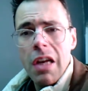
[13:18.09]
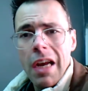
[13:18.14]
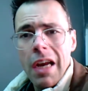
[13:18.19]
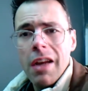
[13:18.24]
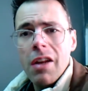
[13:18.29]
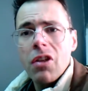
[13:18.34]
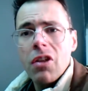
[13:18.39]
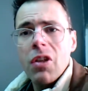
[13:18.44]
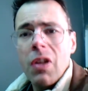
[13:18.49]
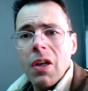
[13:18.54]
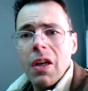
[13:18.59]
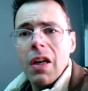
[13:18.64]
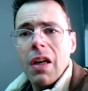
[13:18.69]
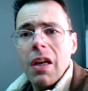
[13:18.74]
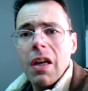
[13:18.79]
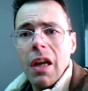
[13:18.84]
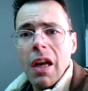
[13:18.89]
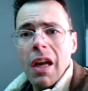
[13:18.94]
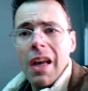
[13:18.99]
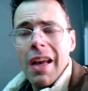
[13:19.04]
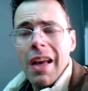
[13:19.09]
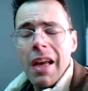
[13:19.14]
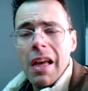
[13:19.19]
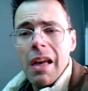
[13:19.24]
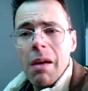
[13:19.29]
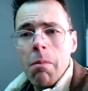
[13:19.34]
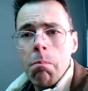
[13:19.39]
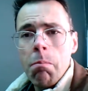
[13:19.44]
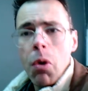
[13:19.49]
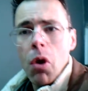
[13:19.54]
and you see
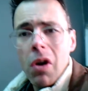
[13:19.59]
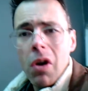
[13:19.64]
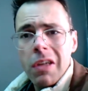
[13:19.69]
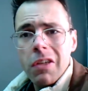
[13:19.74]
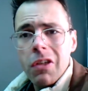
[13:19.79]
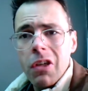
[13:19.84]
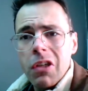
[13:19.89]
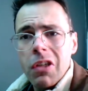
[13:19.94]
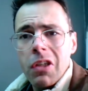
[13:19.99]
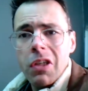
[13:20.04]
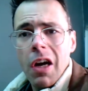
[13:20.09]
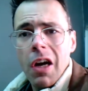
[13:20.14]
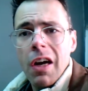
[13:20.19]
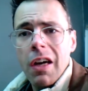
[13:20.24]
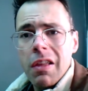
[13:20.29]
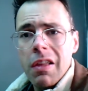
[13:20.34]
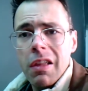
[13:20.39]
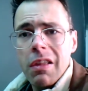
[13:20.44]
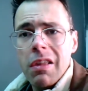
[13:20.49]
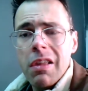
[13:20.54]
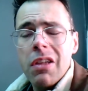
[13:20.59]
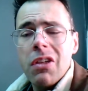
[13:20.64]
Polish society